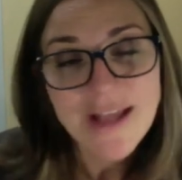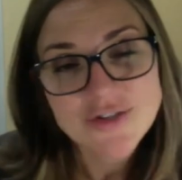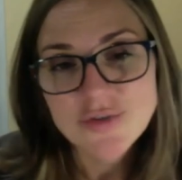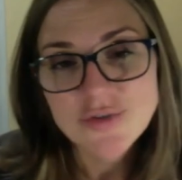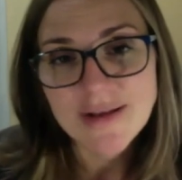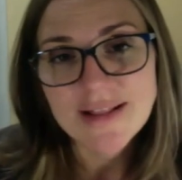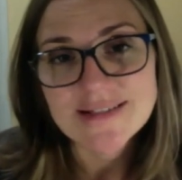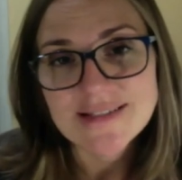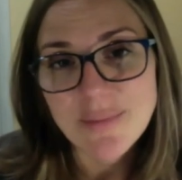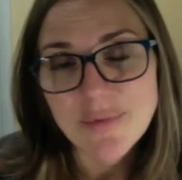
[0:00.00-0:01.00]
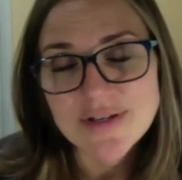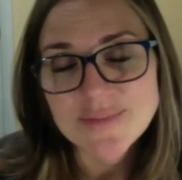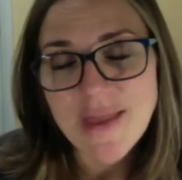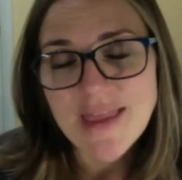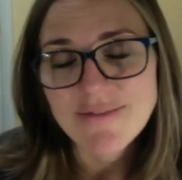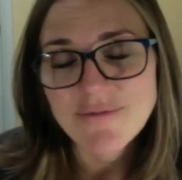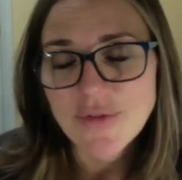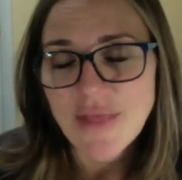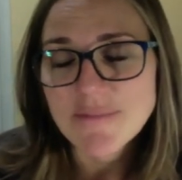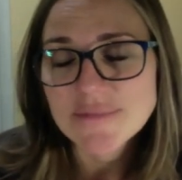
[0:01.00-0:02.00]
extra money that Tupperware is paying for
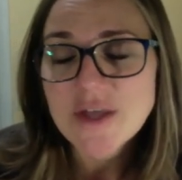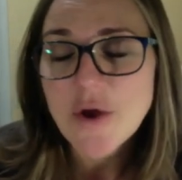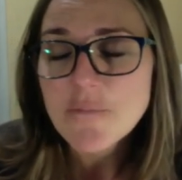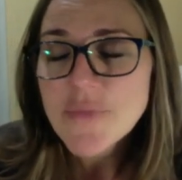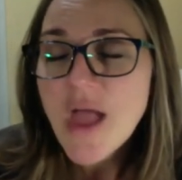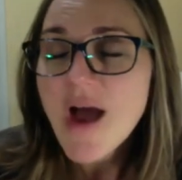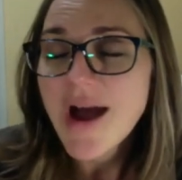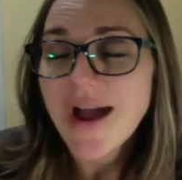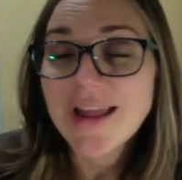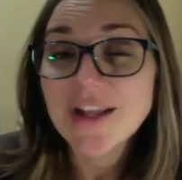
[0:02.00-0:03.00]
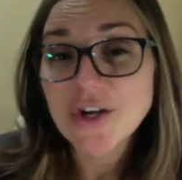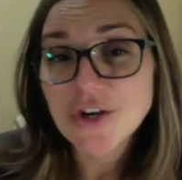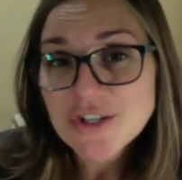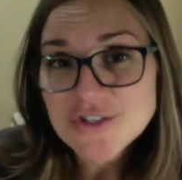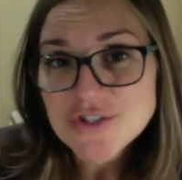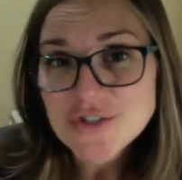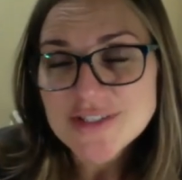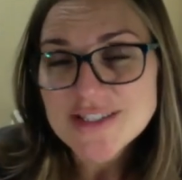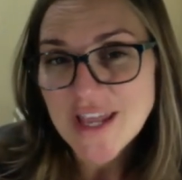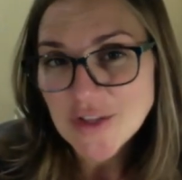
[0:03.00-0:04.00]
them. So I encourage you to
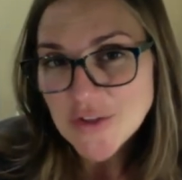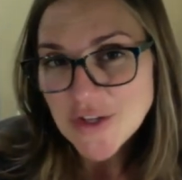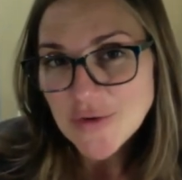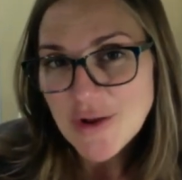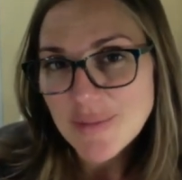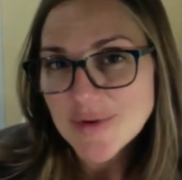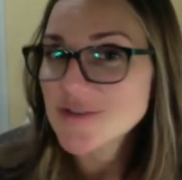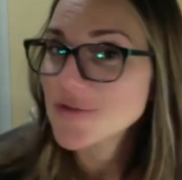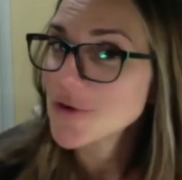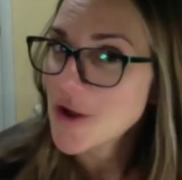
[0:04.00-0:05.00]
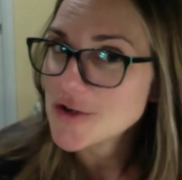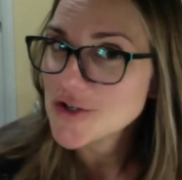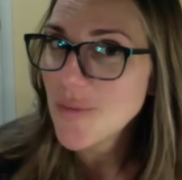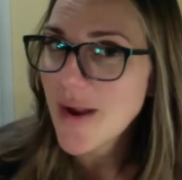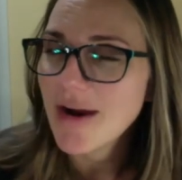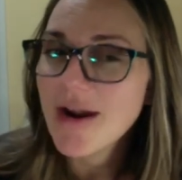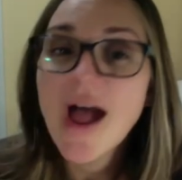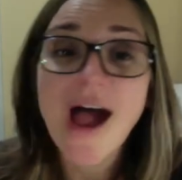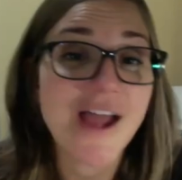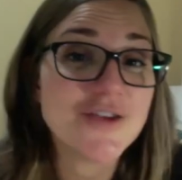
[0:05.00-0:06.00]
take a look at your numbers if you're not sure where.
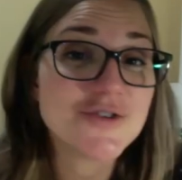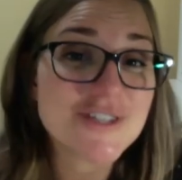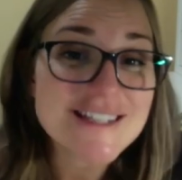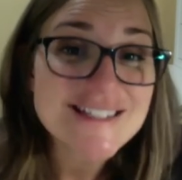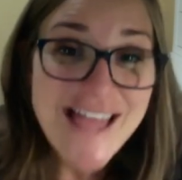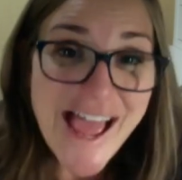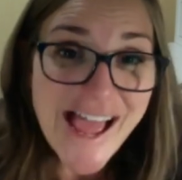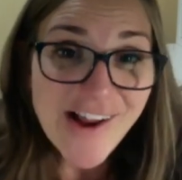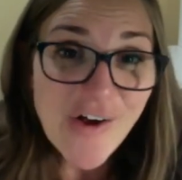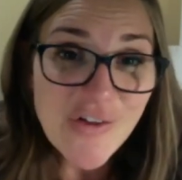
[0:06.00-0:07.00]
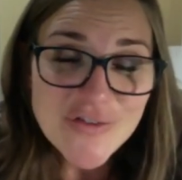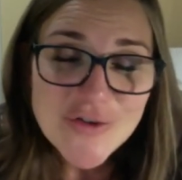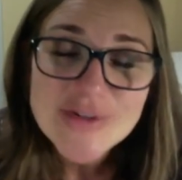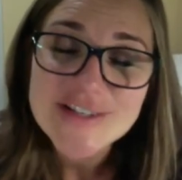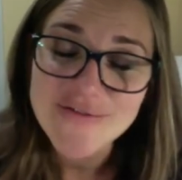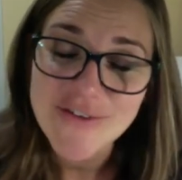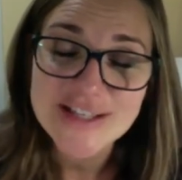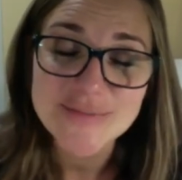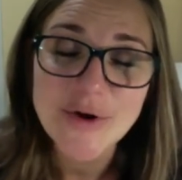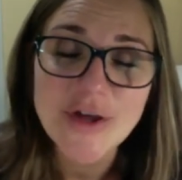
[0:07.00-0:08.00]
I usually tag all of you into
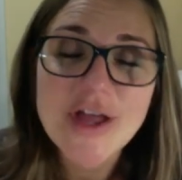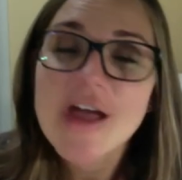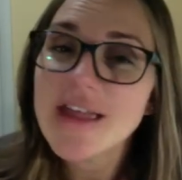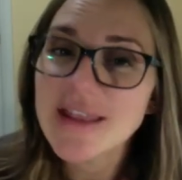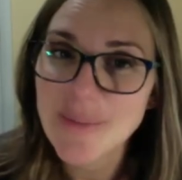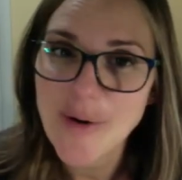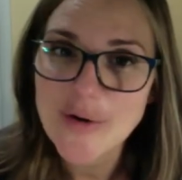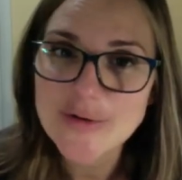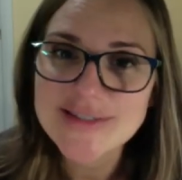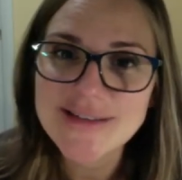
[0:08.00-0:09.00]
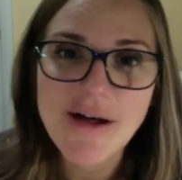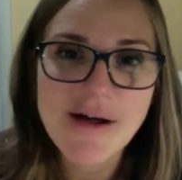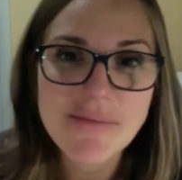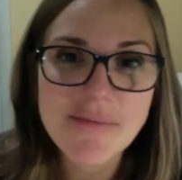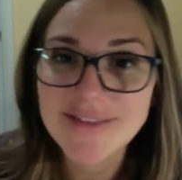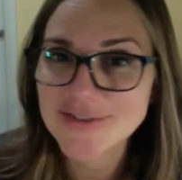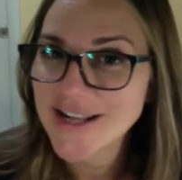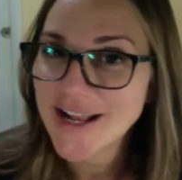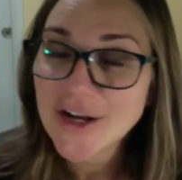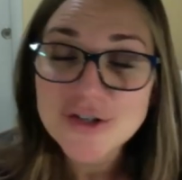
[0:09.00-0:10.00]
Facebook in a post either
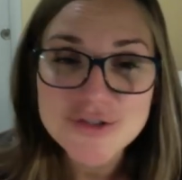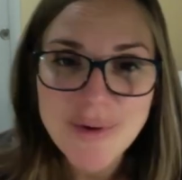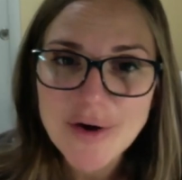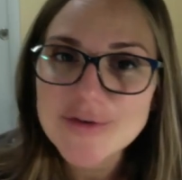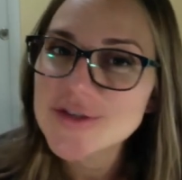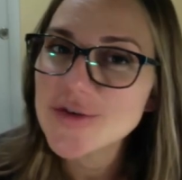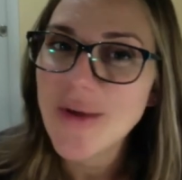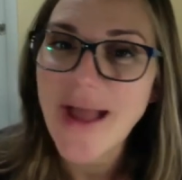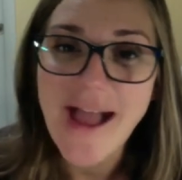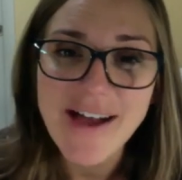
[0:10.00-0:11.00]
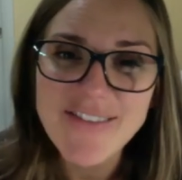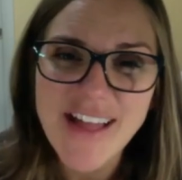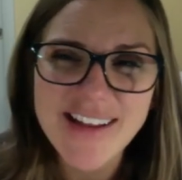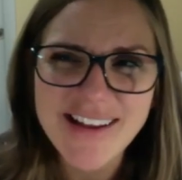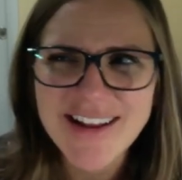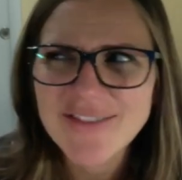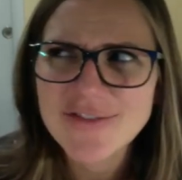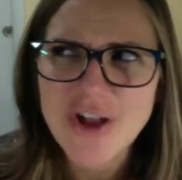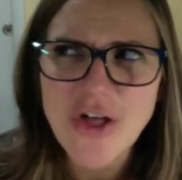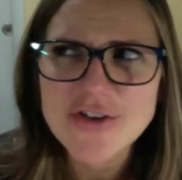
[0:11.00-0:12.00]
tonight or tomorrow, so you have that kind of
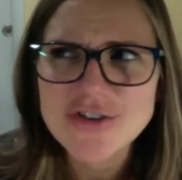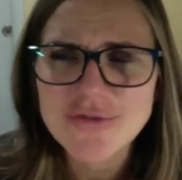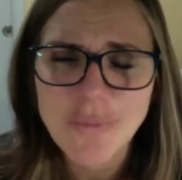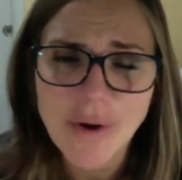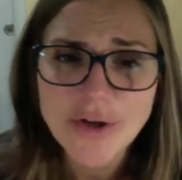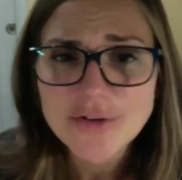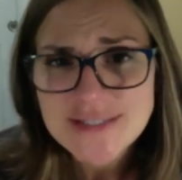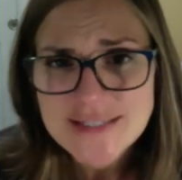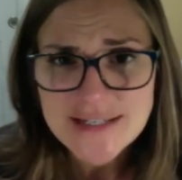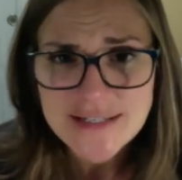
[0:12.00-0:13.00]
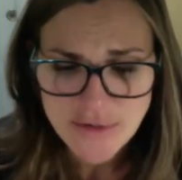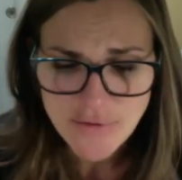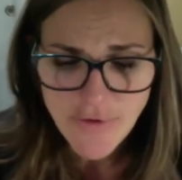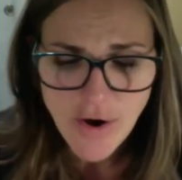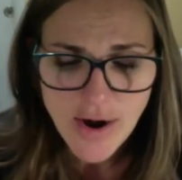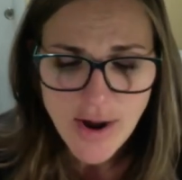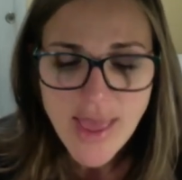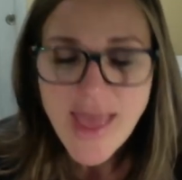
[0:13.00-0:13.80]
knowledge of where you're sitting so far,